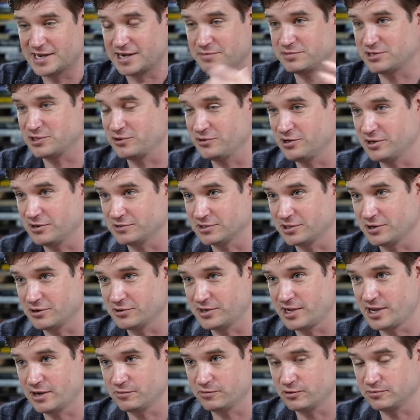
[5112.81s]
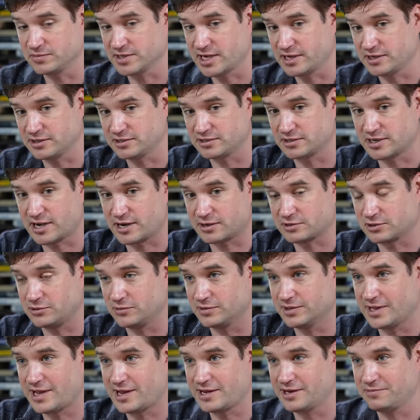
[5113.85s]
up studios and hotel rooms, I could talk to
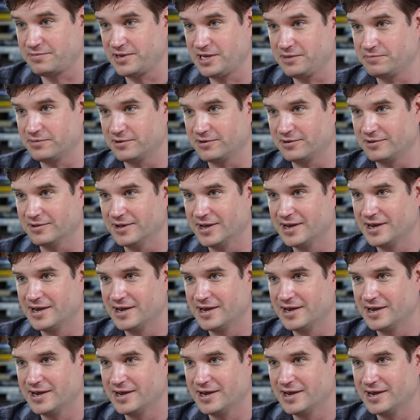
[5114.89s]
a lot of people.